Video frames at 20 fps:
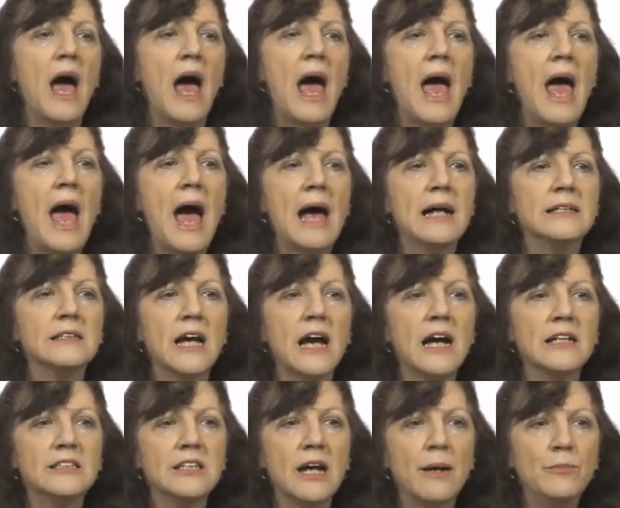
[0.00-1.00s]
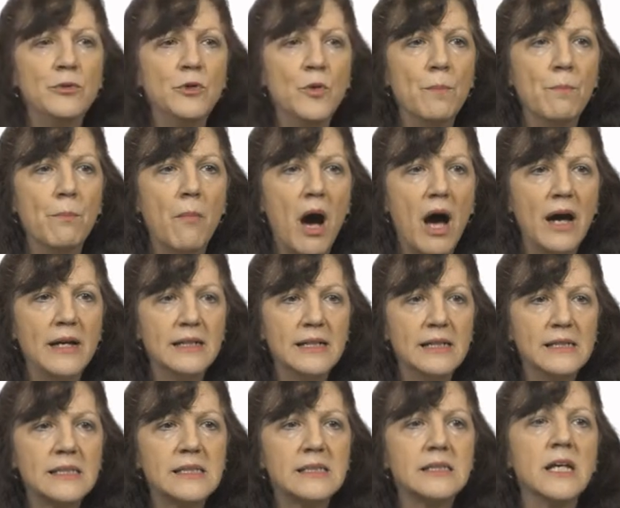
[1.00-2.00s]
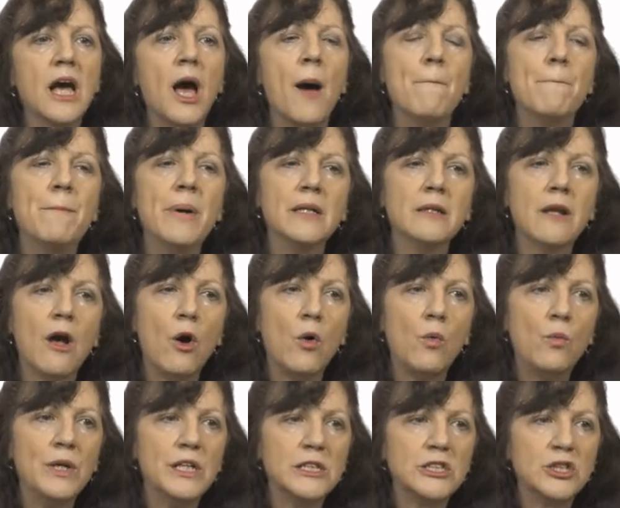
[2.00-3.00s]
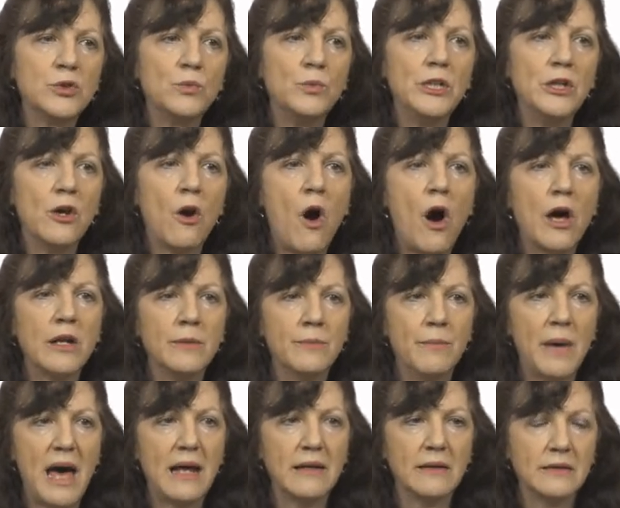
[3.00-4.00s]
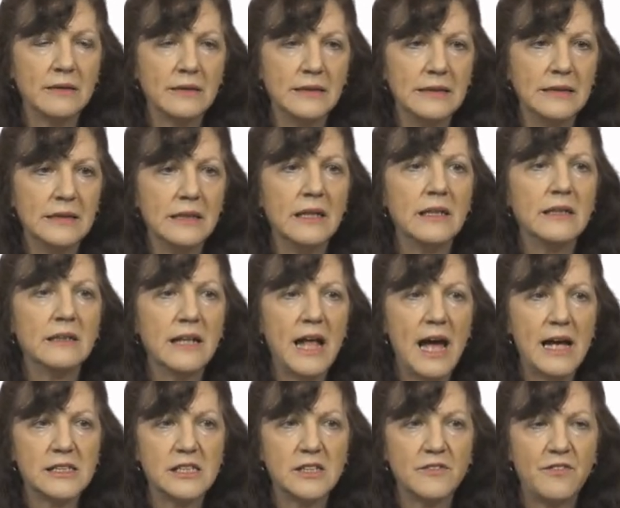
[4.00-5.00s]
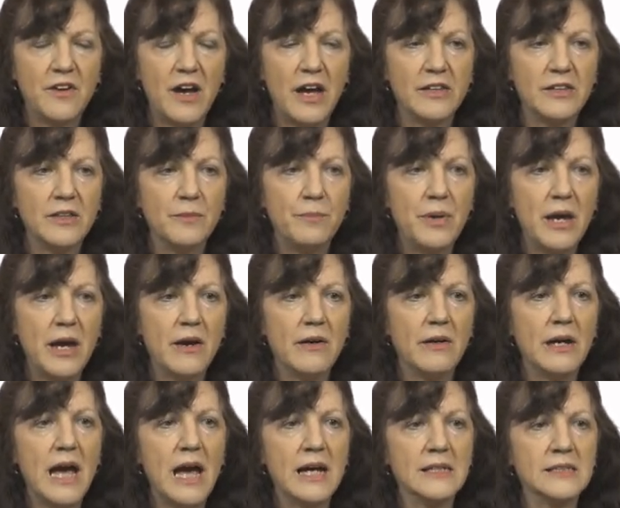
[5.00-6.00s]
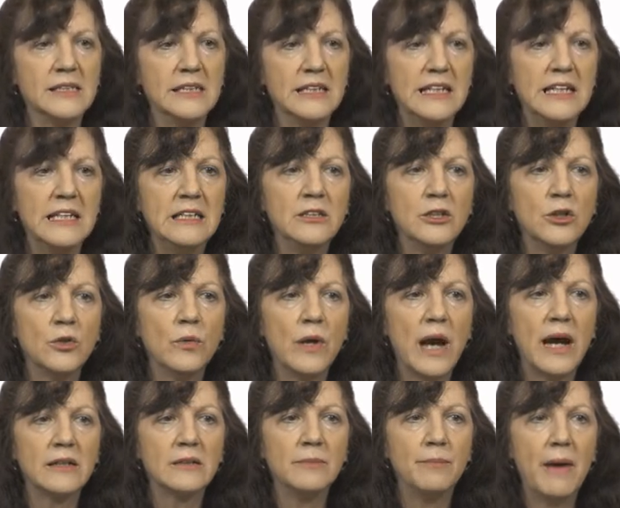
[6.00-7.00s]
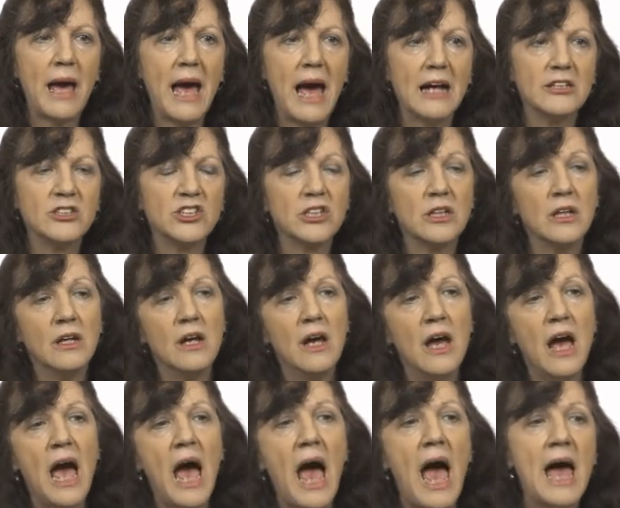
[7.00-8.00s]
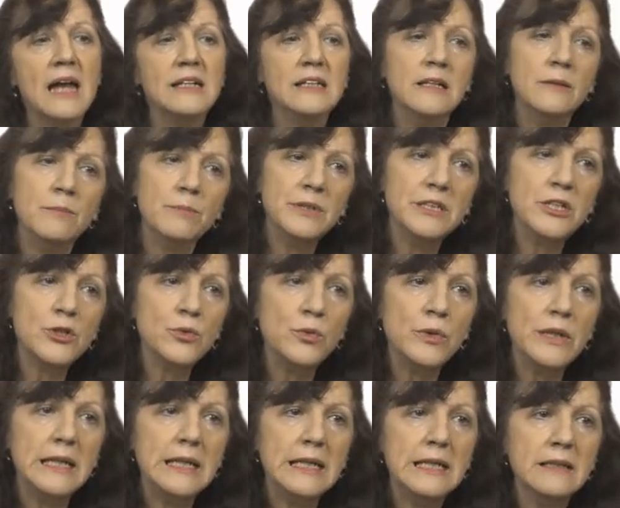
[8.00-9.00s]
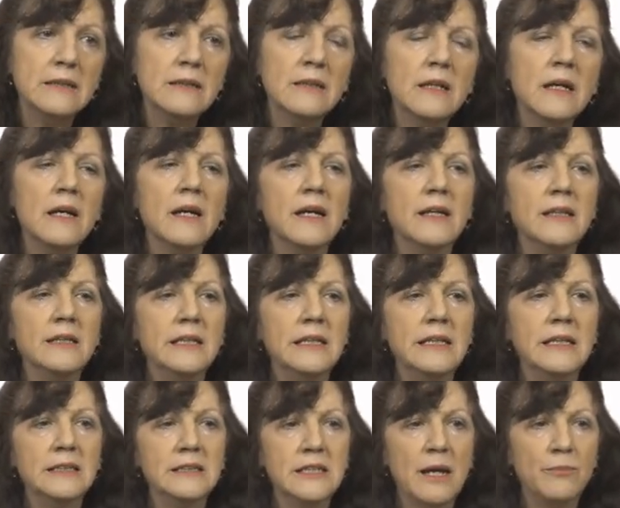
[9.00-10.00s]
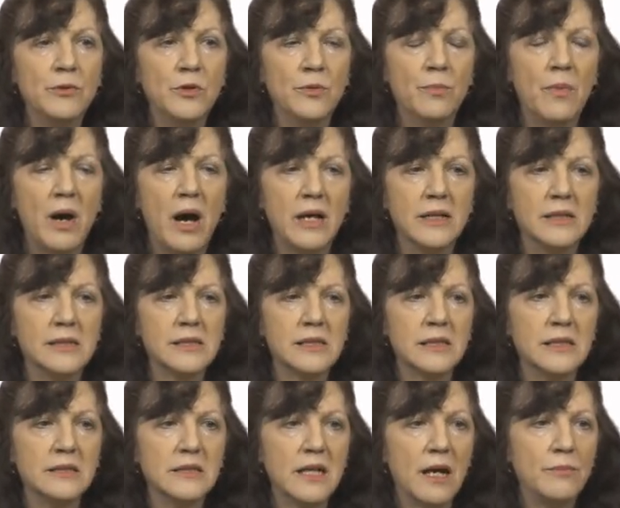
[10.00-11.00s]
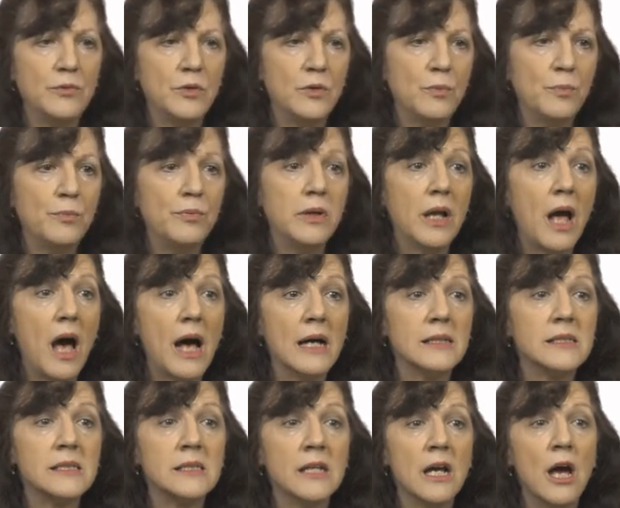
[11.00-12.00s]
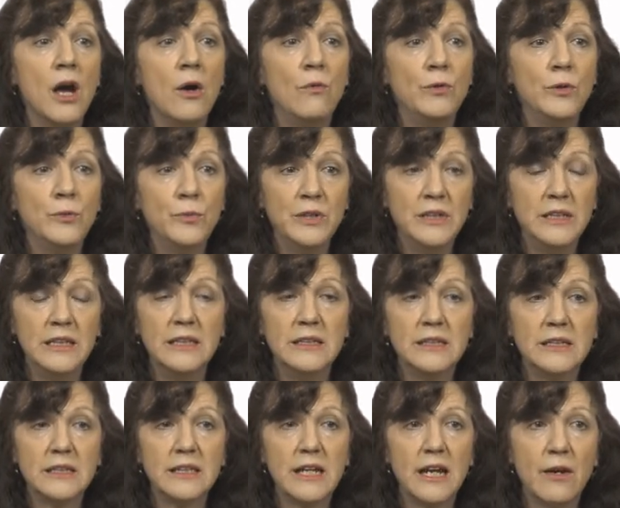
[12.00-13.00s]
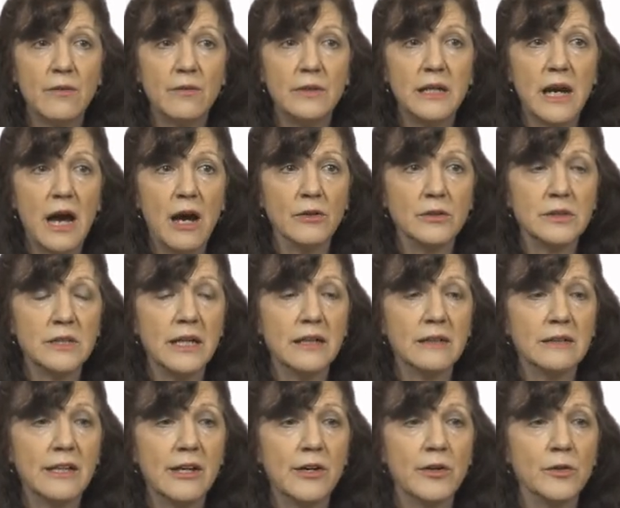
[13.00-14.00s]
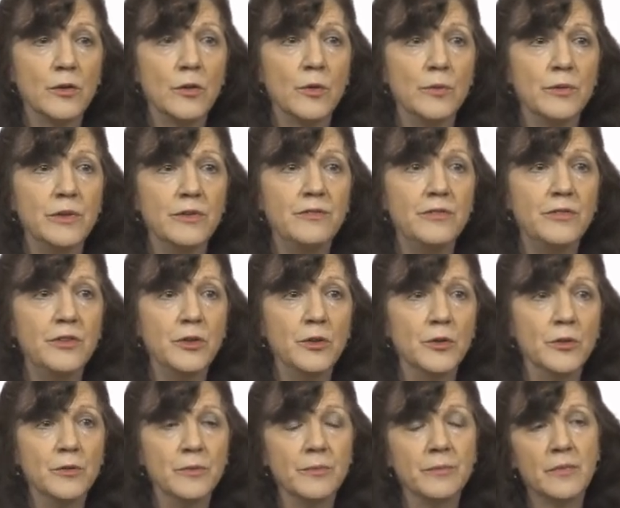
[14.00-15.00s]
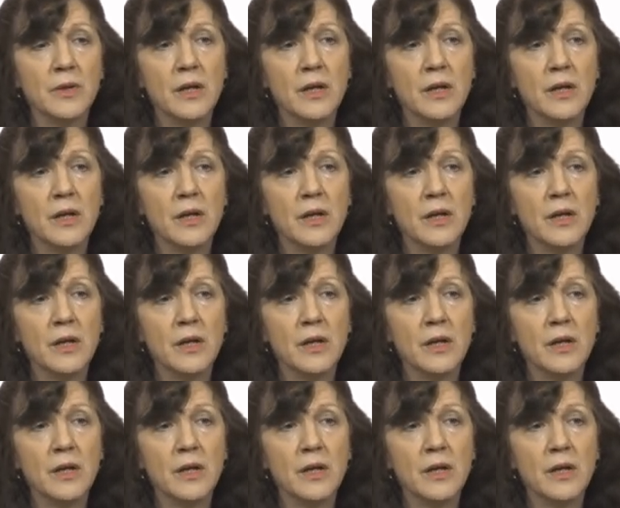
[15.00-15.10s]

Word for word: and a W minus, below which we automatically classify the pair as an incorrect match. And in between the W minus and W plus, we would need to carry out a clerical review.